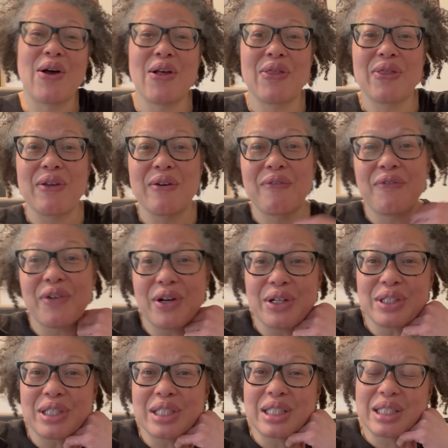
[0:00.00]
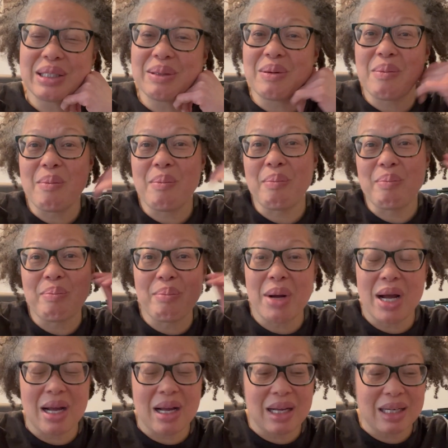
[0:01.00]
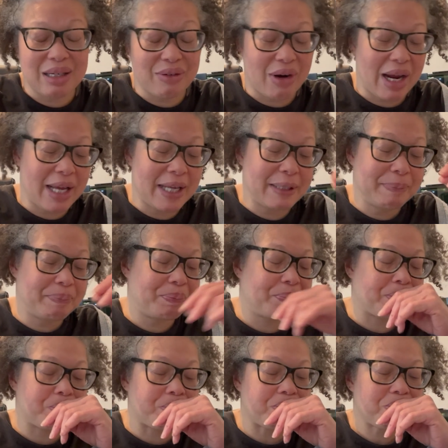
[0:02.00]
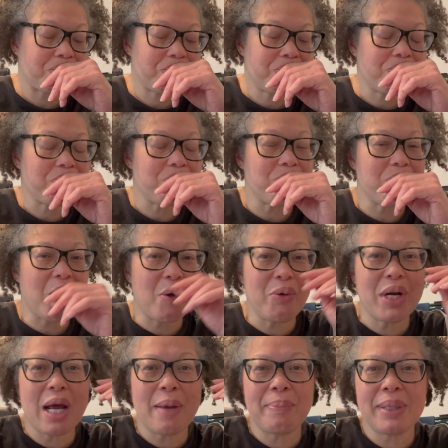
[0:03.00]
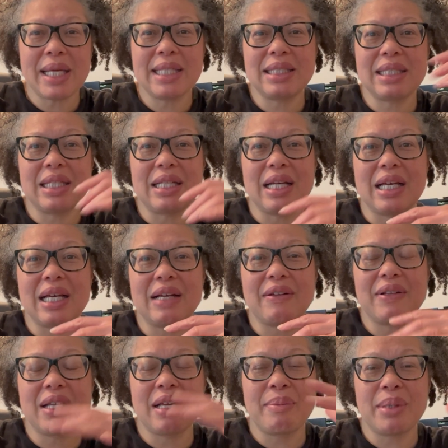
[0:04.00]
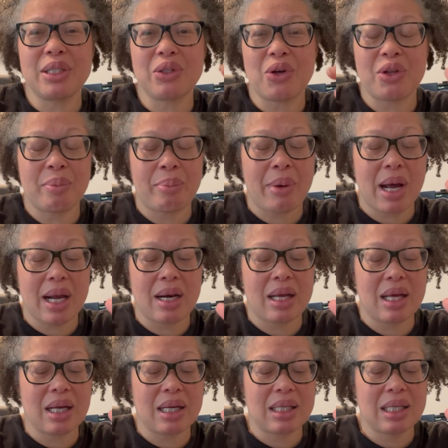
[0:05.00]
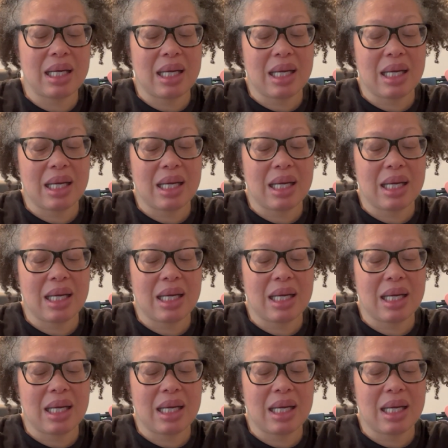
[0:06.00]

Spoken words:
the first mug, right? When I placed the image on the product.